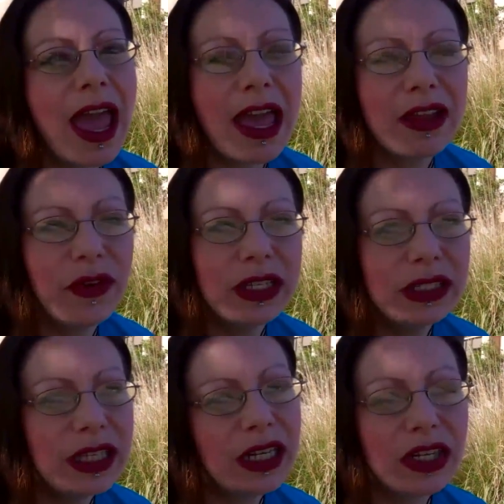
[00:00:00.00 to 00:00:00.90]
And if I
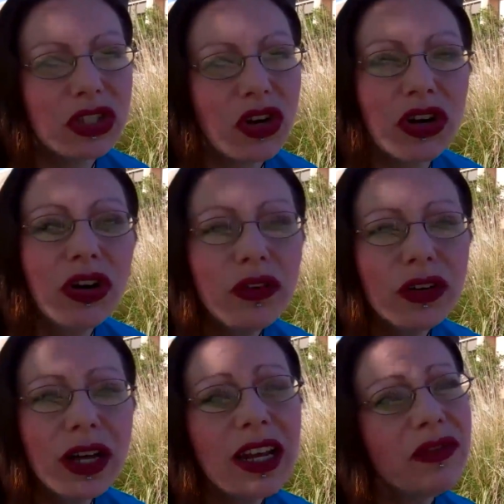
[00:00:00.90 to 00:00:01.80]
deleted it and started
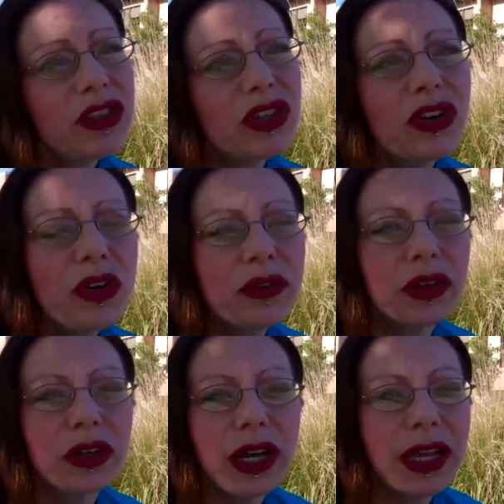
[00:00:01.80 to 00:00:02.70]
over, I'd have to start
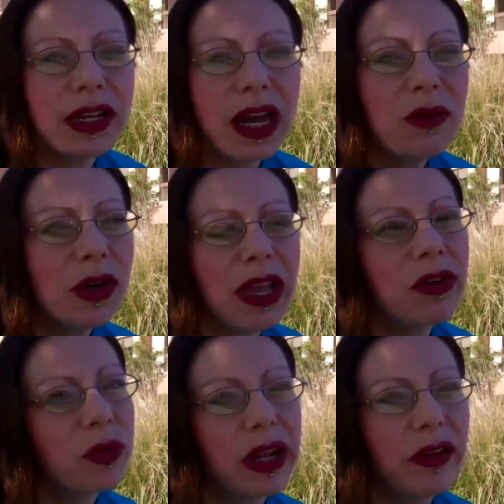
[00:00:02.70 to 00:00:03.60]
over. And I'm
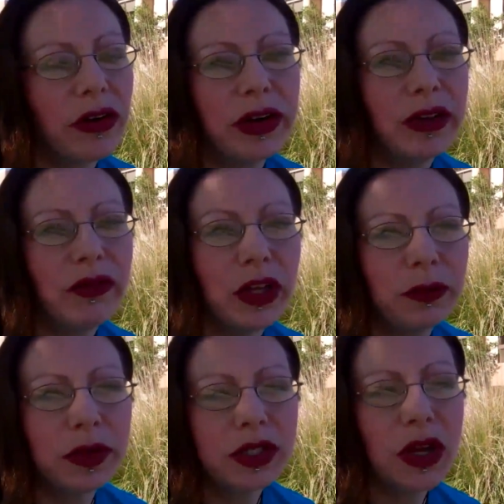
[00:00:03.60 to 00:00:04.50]
okay with what I've already
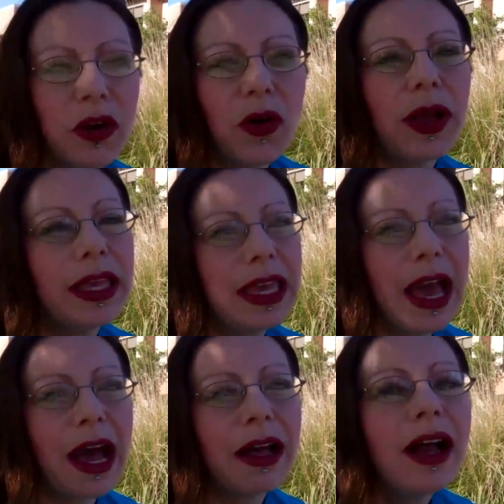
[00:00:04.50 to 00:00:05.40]
filmed. So
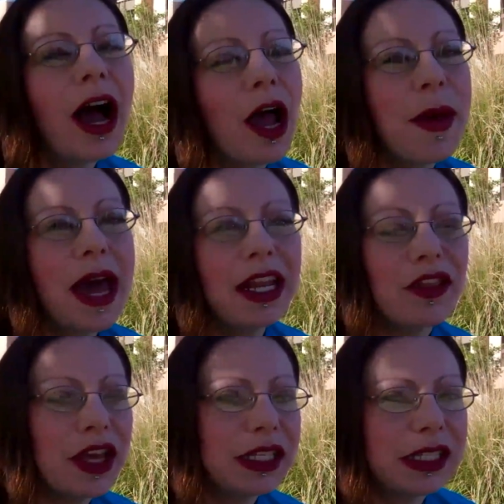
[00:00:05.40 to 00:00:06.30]
yeah, I'm
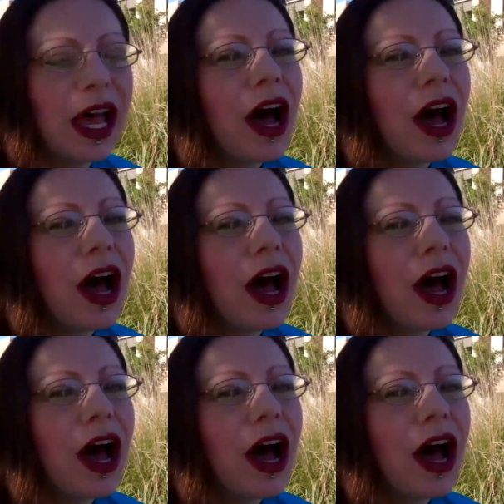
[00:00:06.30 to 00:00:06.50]
adding this.